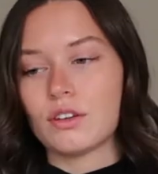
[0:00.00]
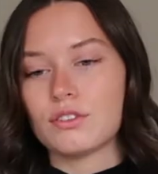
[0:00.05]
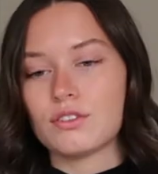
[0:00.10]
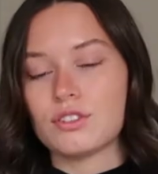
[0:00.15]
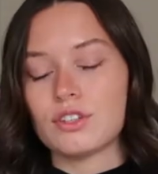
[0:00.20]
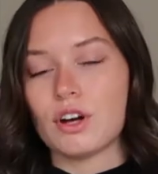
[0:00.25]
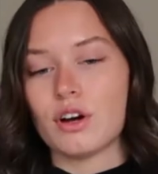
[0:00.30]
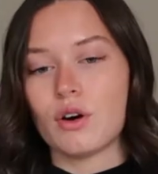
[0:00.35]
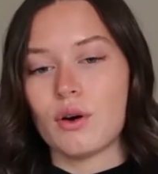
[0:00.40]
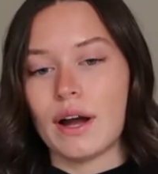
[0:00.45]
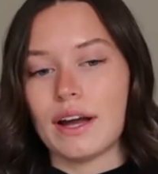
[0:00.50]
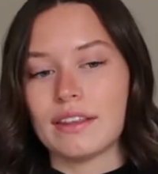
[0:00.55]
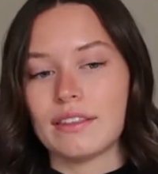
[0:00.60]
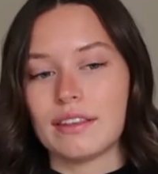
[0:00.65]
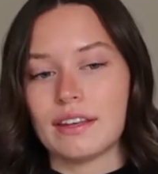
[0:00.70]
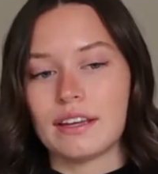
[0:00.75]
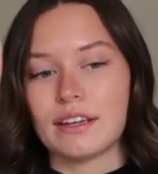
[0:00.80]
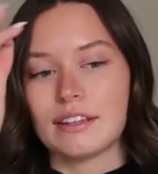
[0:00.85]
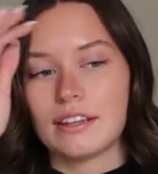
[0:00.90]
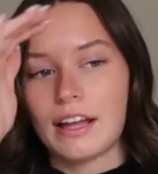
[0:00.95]
So I
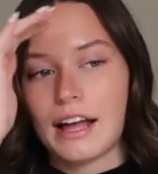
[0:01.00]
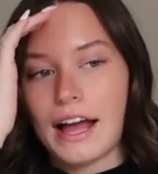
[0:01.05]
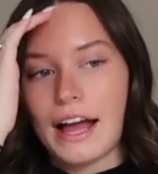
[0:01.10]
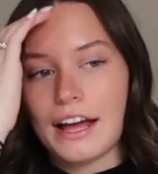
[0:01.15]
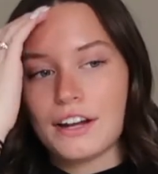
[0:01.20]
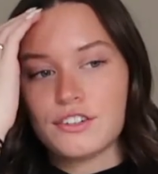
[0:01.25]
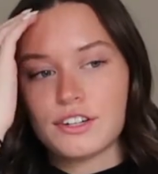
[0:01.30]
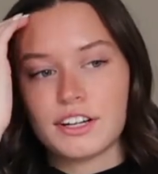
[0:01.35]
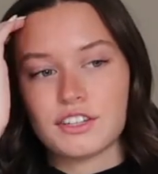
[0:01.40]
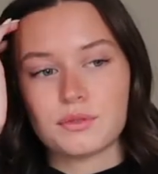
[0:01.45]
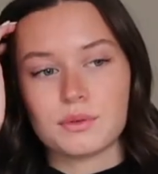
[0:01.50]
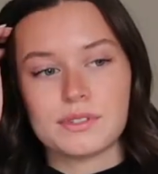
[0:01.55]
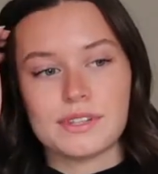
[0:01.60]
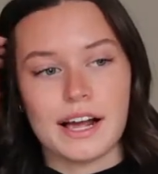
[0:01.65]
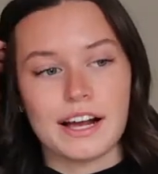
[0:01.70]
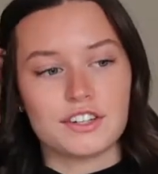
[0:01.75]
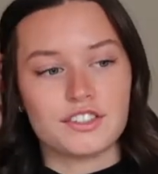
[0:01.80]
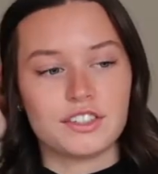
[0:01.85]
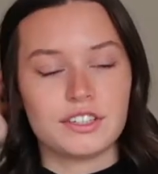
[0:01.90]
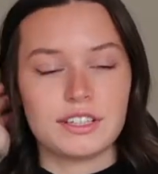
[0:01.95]
think the address was
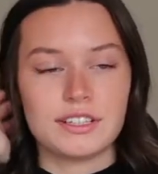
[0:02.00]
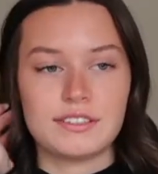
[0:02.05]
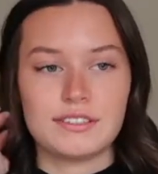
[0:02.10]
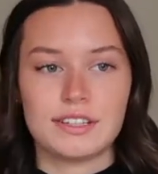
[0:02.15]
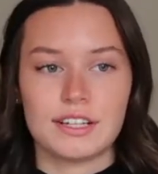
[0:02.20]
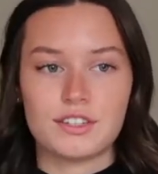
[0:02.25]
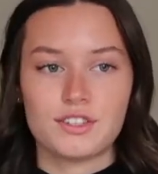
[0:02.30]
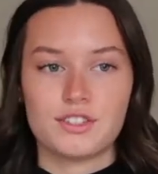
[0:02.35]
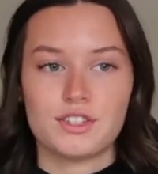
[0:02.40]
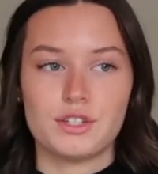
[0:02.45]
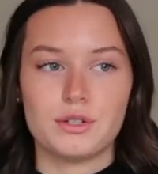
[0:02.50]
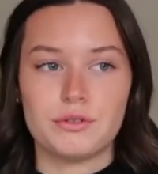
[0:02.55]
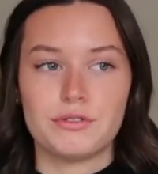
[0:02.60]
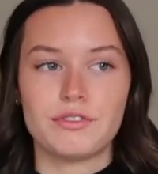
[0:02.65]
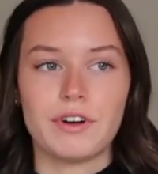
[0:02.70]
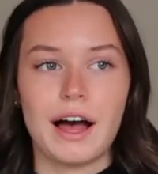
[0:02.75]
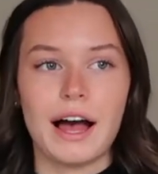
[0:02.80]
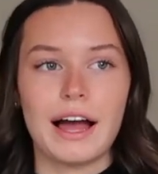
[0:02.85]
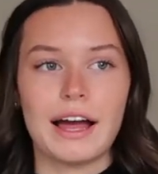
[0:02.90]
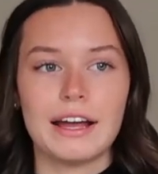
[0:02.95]
actually
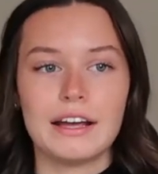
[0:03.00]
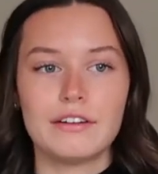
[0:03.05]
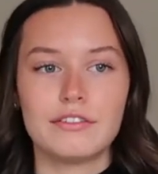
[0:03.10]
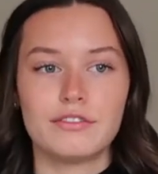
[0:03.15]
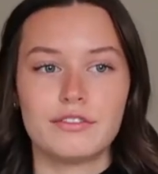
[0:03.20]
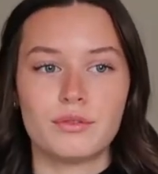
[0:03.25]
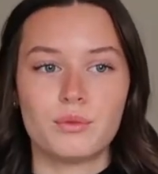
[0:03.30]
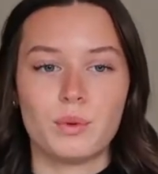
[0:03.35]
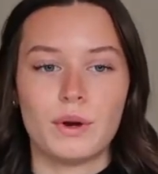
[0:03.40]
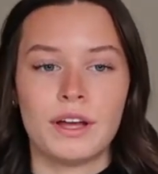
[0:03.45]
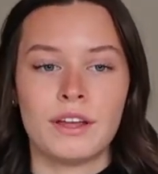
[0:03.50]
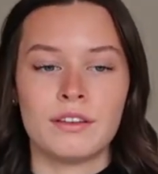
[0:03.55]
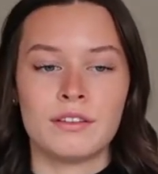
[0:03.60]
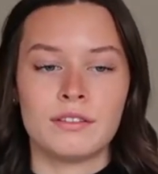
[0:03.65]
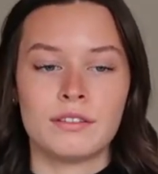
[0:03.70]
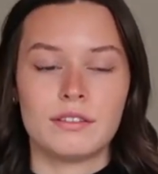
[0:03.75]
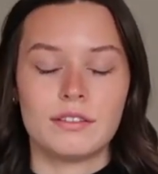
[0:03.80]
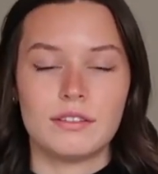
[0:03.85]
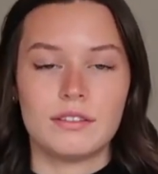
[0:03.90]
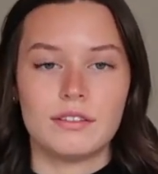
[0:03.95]
625
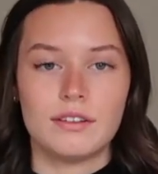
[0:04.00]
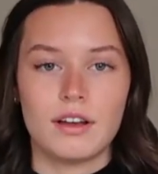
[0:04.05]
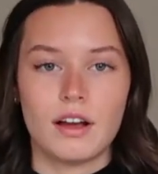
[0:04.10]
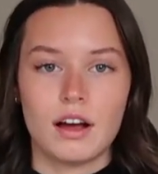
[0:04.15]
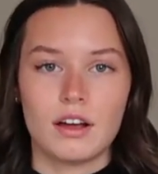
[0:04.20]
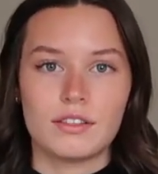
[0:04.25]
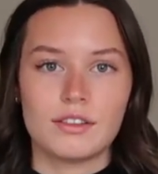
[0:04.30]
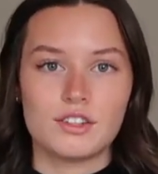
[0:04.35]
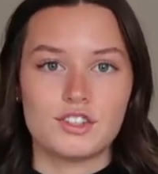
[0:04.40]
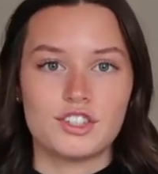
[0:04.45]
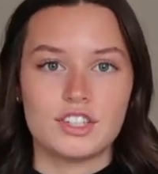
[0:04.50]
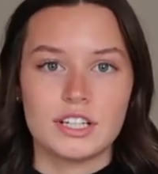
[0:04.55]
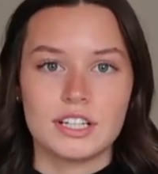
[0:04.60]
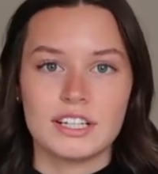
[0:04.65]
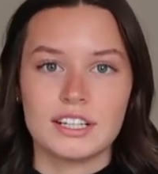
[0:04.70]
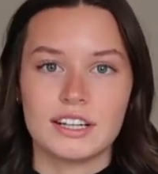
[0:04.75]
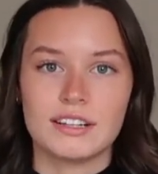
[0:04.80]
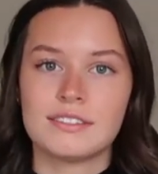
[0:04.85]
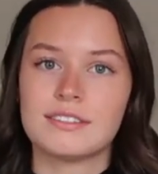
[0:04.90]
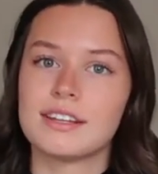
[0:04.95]
when on the
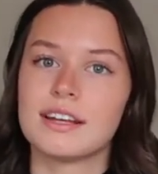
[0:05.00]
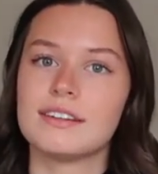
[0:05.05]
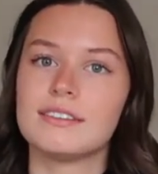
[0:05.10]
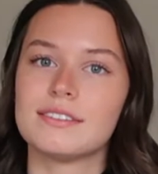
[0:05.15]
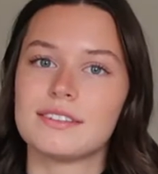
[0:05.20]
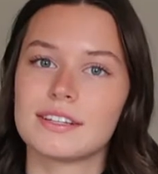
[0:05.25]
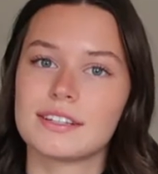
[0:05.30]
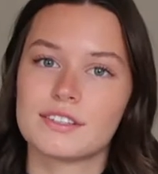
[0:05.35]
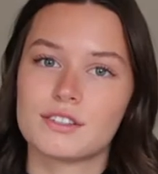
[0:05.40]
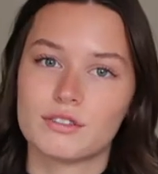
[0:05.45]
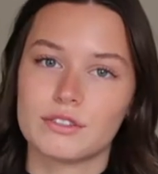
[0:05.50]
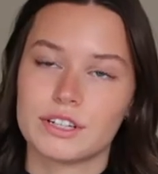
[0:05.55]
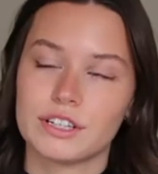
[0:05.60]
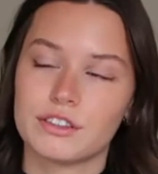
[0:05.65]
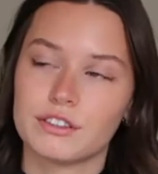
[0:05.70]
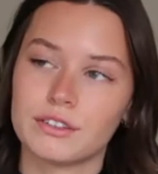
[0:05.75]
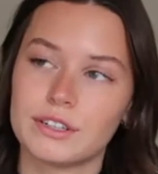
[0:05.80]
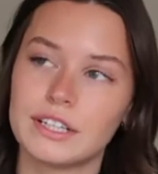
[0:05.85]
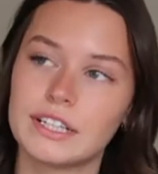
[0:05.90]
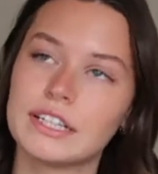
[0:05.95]
sheet it said
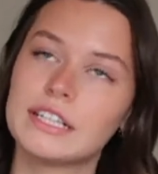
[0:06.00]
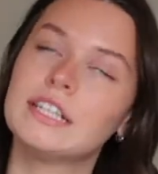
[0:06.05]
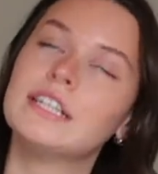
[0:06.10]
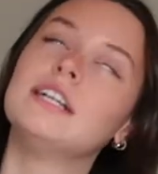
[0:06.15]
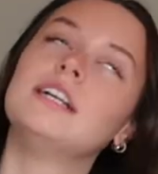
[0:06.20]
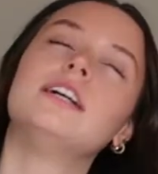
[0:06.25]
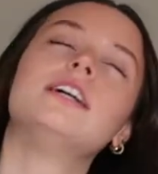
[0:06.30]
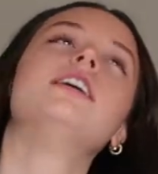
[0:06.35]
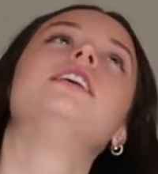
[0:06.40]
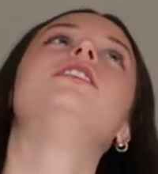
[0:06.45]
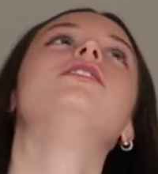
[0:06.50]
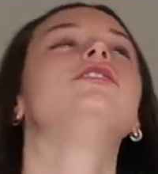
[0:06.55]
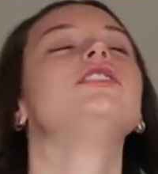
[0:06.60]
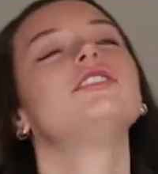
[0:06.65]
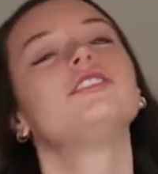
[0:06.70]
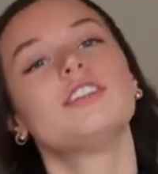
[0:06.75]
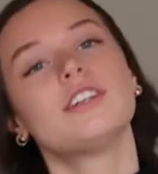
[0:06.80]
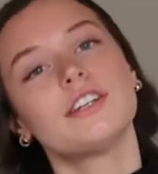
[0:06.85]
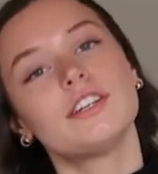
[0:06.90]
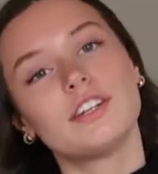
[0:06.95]
633.
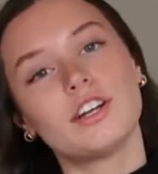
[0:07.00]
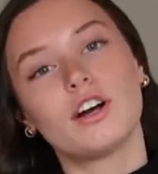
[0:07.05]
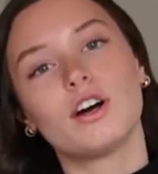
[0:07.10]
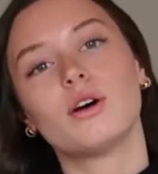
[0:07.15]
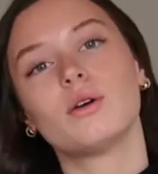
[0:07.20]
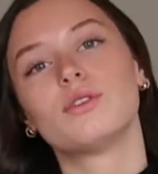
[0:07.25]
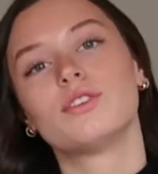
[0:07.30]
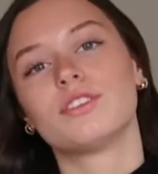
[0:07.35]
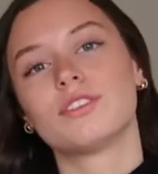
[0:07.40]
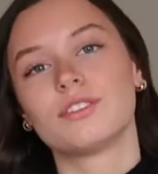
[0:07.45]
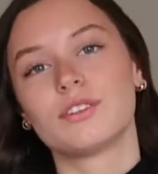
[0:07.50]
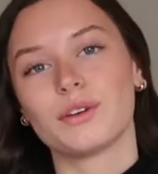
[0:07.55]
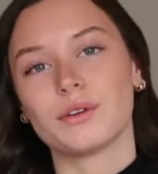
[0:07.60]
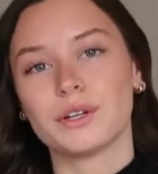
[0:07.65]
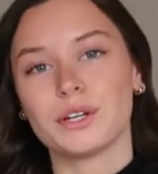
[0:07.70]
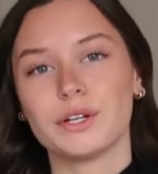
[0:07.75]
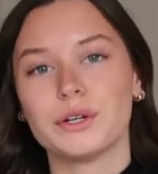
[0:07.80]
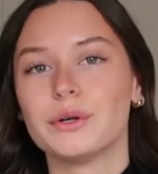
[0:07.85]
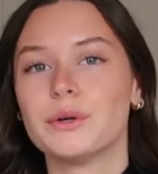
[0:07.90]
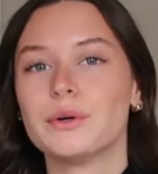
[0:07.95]
Just so you know, just so
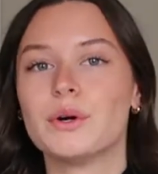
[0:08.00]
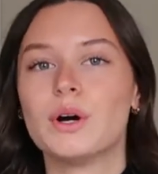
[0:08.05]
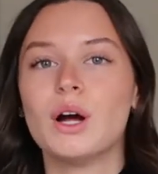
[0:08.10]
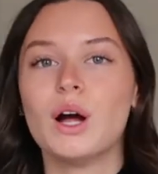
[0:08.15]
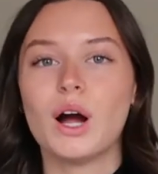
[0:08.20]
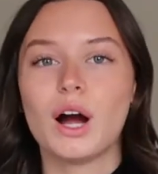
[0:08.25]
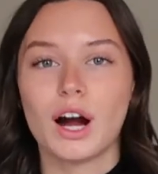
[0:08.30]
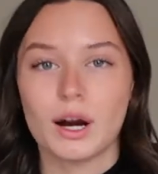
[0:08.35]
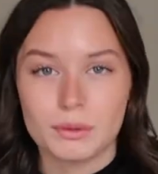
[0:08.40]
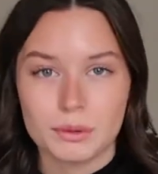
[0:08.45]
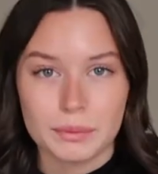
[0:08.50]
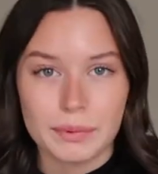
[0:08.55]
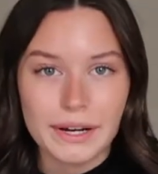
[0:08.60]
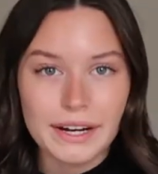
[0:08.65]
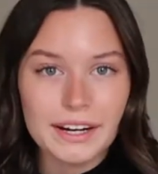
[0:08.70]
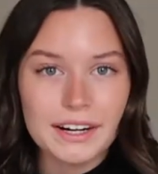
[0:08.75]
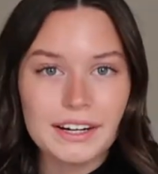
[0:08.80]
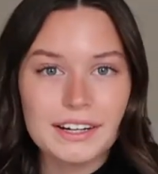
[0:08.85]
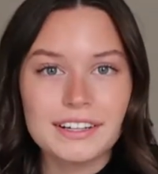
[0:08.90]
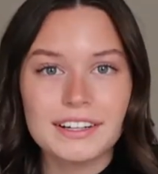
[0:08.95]
you are
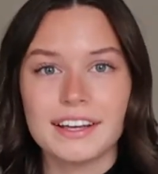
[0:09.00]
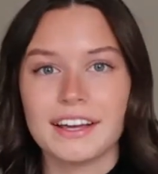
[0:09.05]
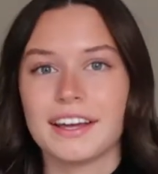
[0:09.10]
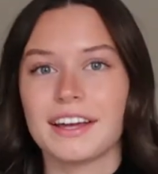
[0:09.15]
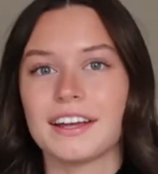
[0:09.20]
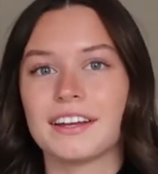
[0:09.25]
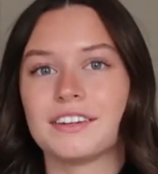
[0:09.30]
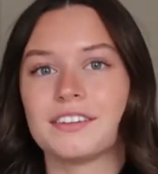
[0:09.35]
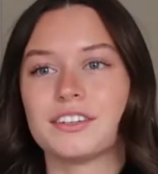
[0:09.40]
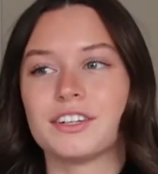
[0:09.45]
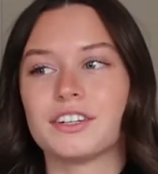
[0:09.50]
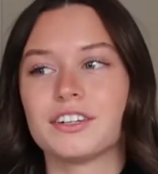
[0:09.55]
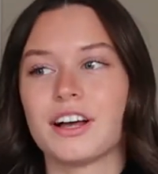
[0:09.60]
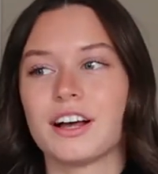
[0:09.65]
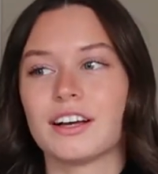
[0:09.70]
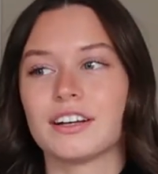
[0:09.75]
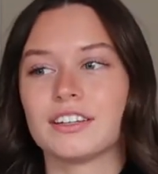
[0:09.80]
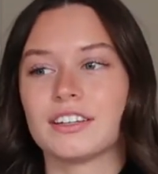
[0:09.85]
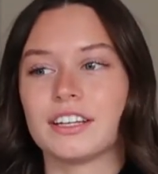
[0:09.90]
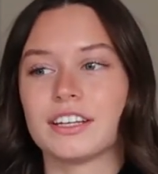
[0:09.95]
prepared and you're
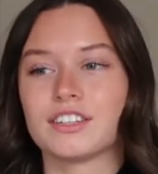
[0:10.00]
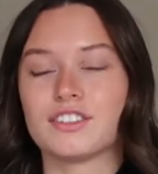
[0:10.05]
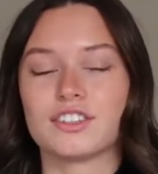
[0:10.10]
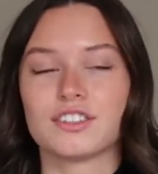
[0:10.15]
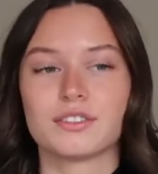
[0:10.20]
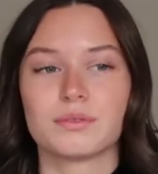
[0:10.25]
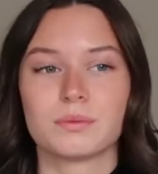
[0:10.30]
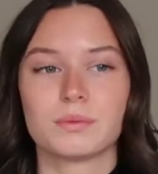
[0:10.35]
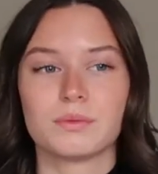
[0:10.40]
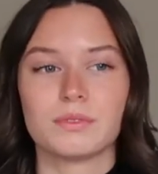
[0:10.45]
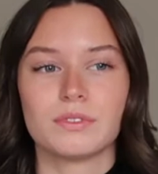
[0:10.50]
not like just